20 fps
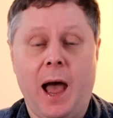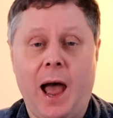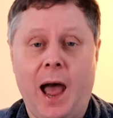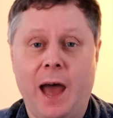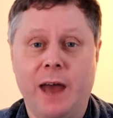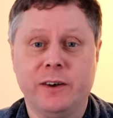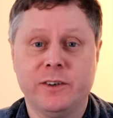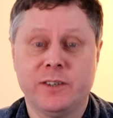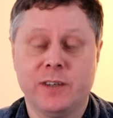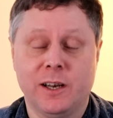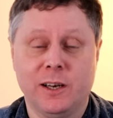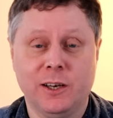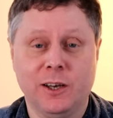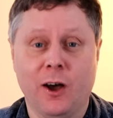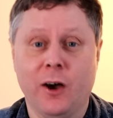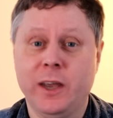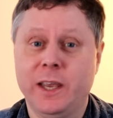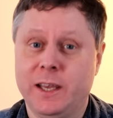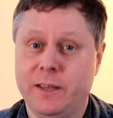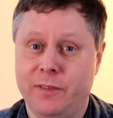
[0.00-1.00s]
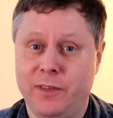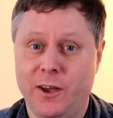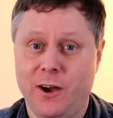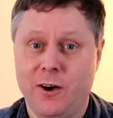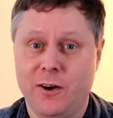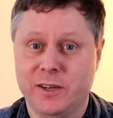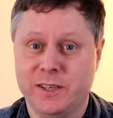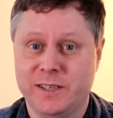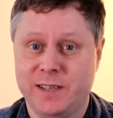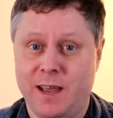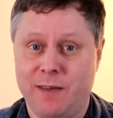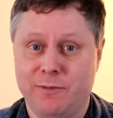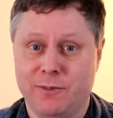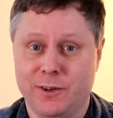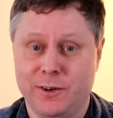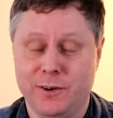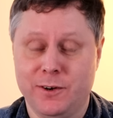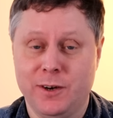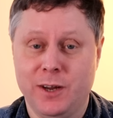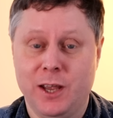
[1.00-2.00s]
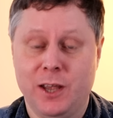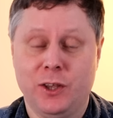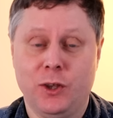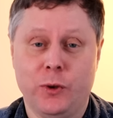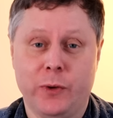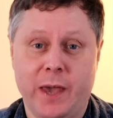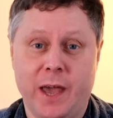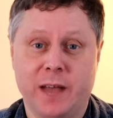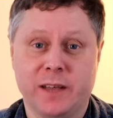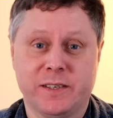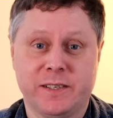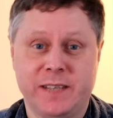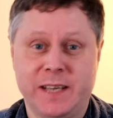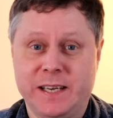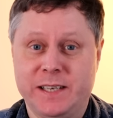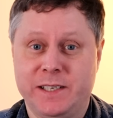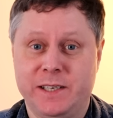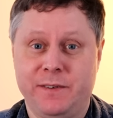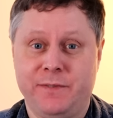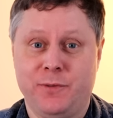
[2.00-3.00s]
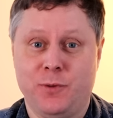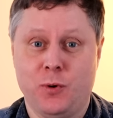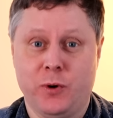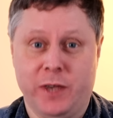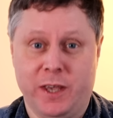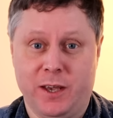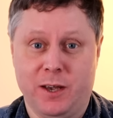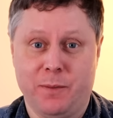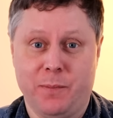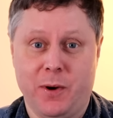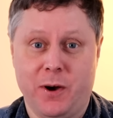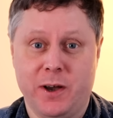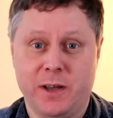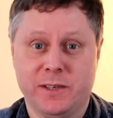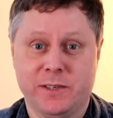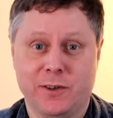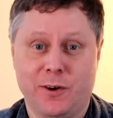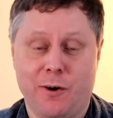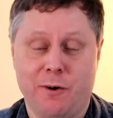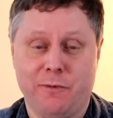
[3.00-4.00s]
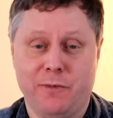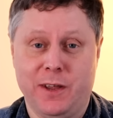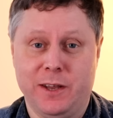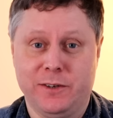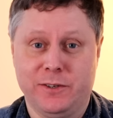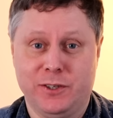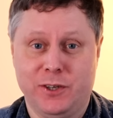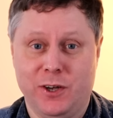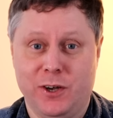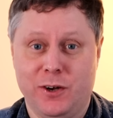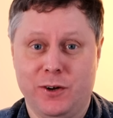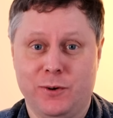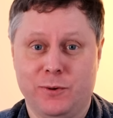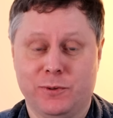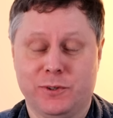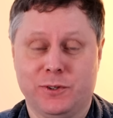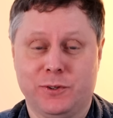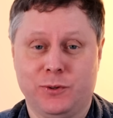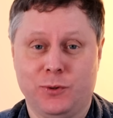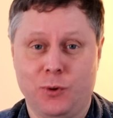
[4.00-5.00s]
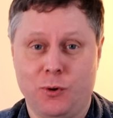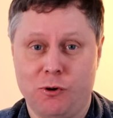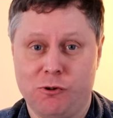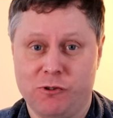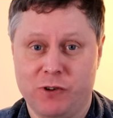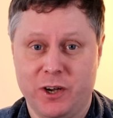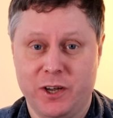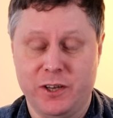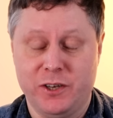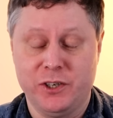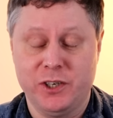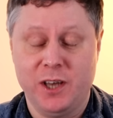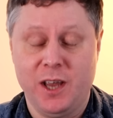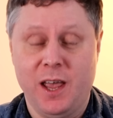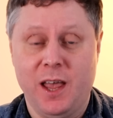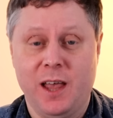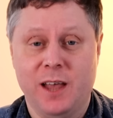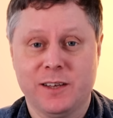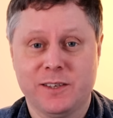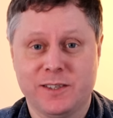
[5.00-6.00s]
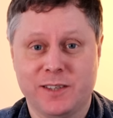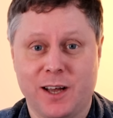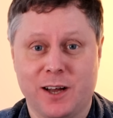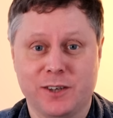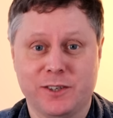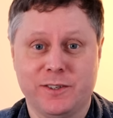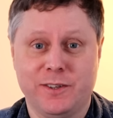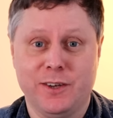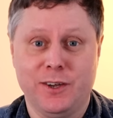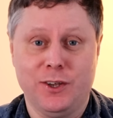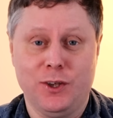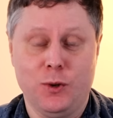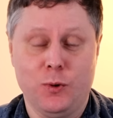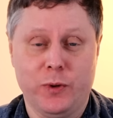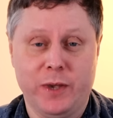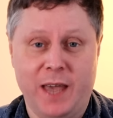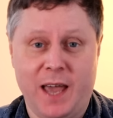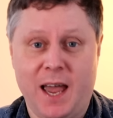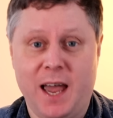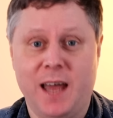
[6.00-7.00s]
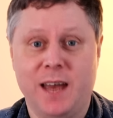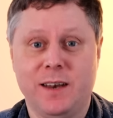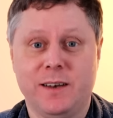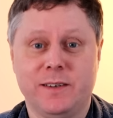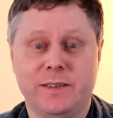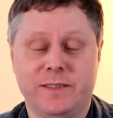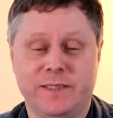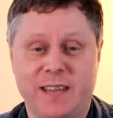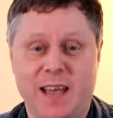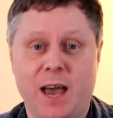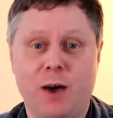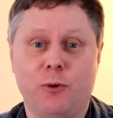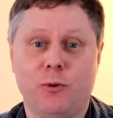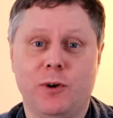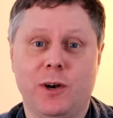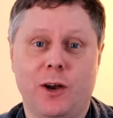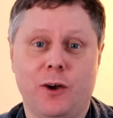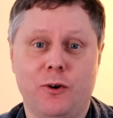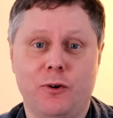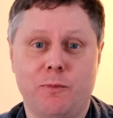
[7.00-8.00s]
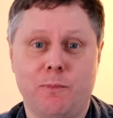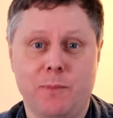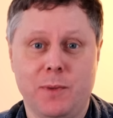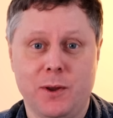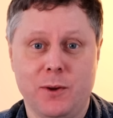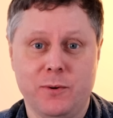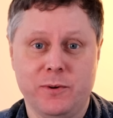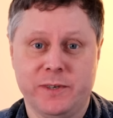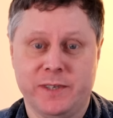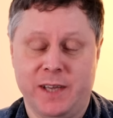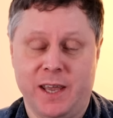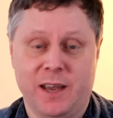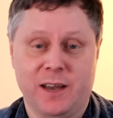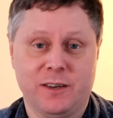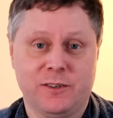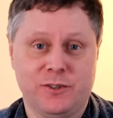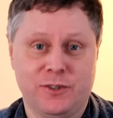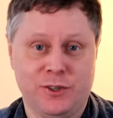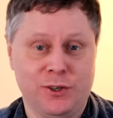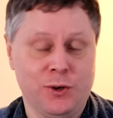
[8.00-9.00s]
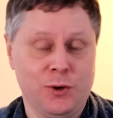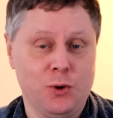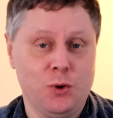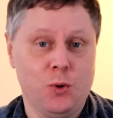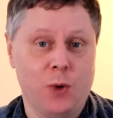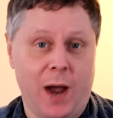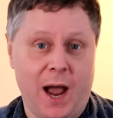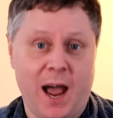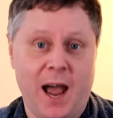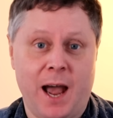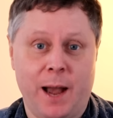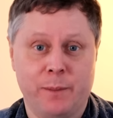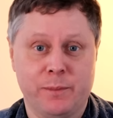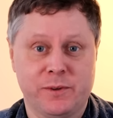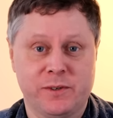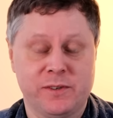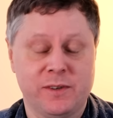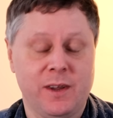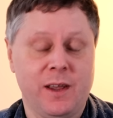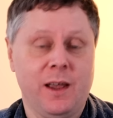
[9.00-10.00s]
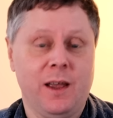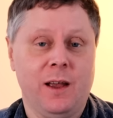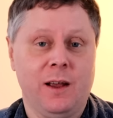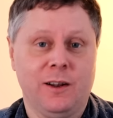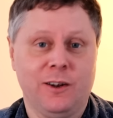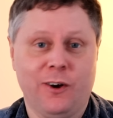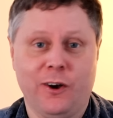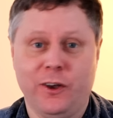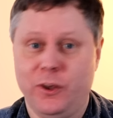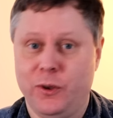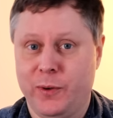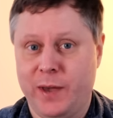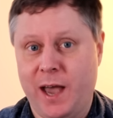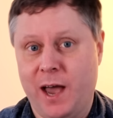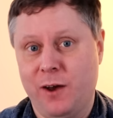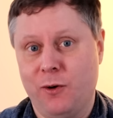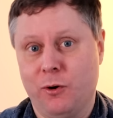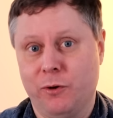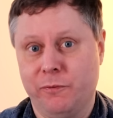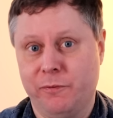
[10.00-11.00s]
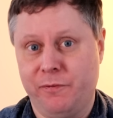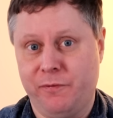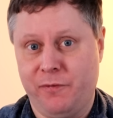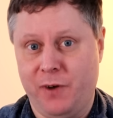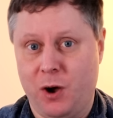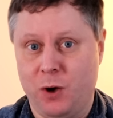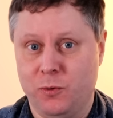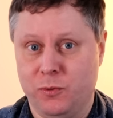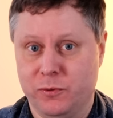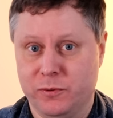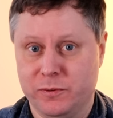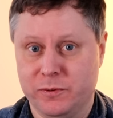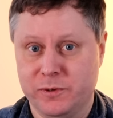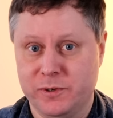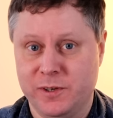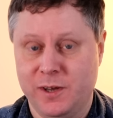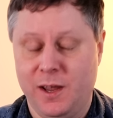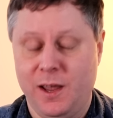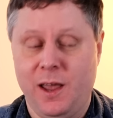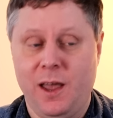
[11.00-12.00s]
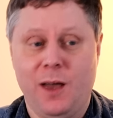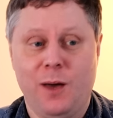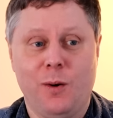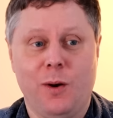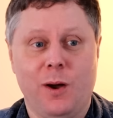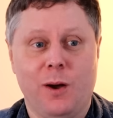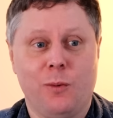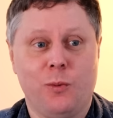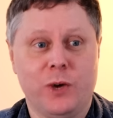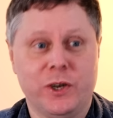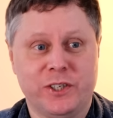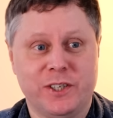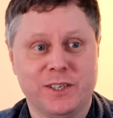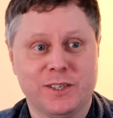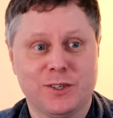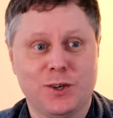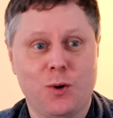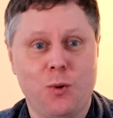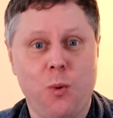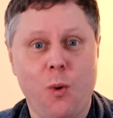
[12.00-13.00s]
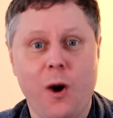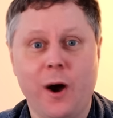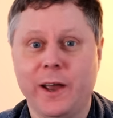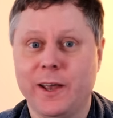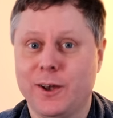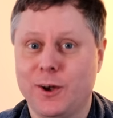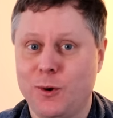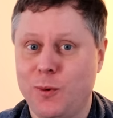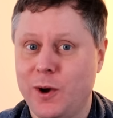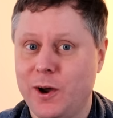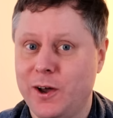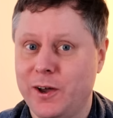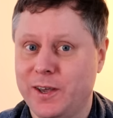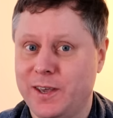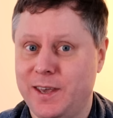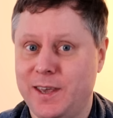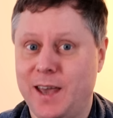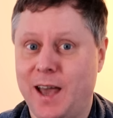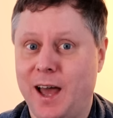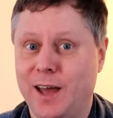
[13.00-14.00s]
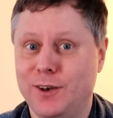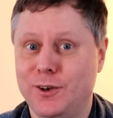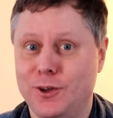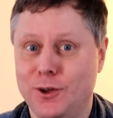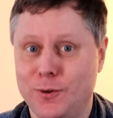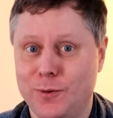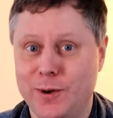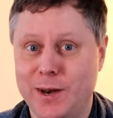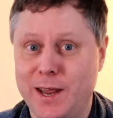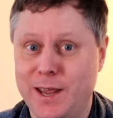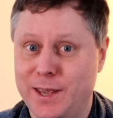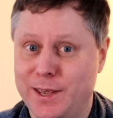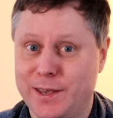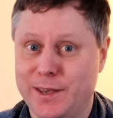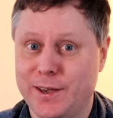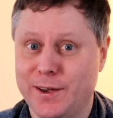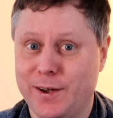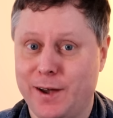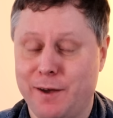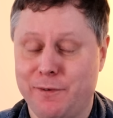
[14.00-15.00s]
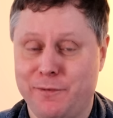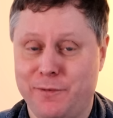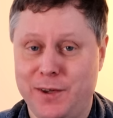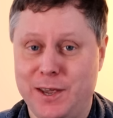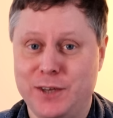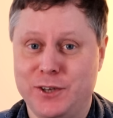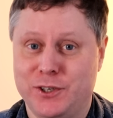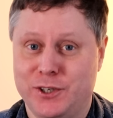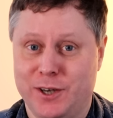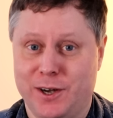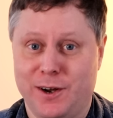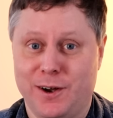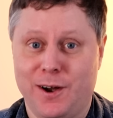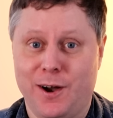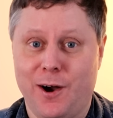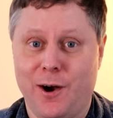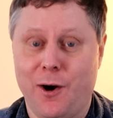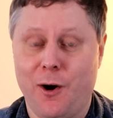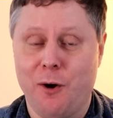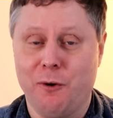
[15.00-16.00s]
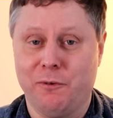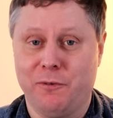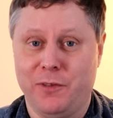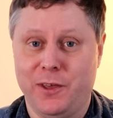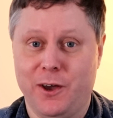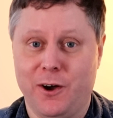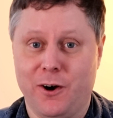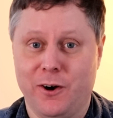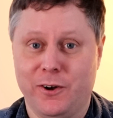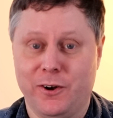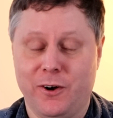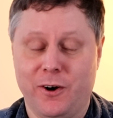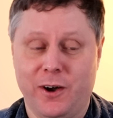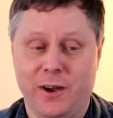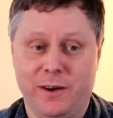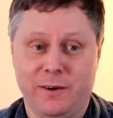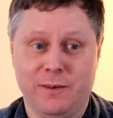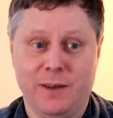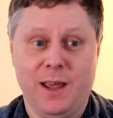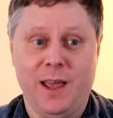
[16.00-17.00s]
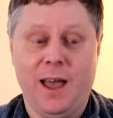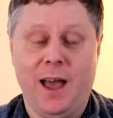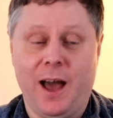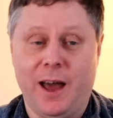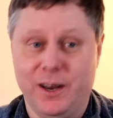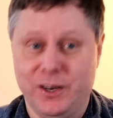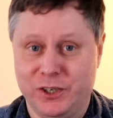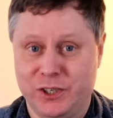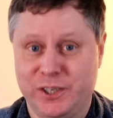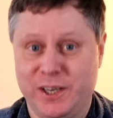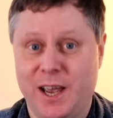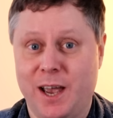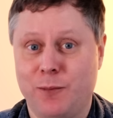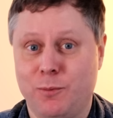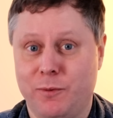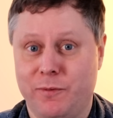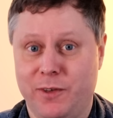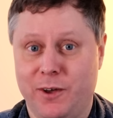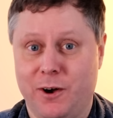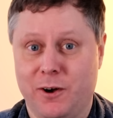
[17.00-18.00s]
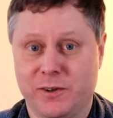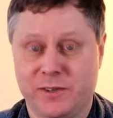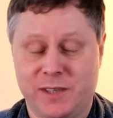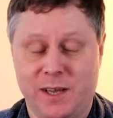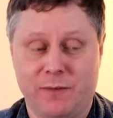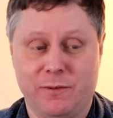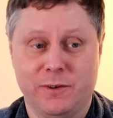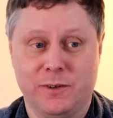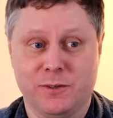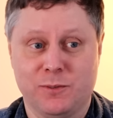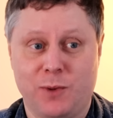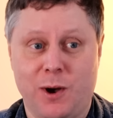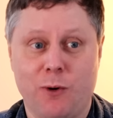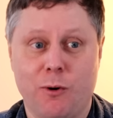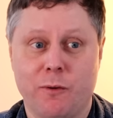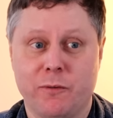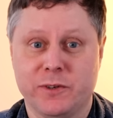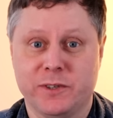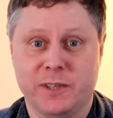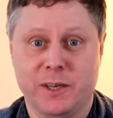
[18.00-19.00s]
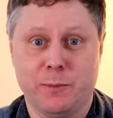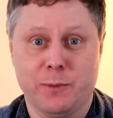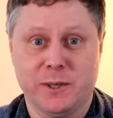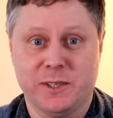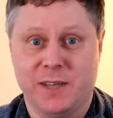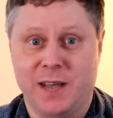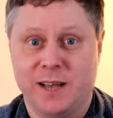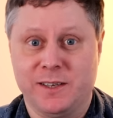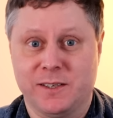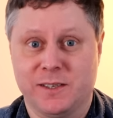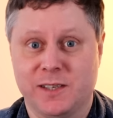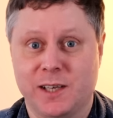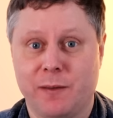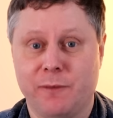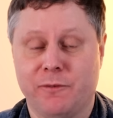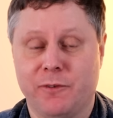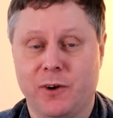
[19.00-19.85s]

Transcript: And like the R7, you get 64 gigabytes of internal storage, such that you can download music to apps like you can on phones, which is quite quirky and unique, a feature of the R9, and it's shared with the R7 as well, obviously, because it has the same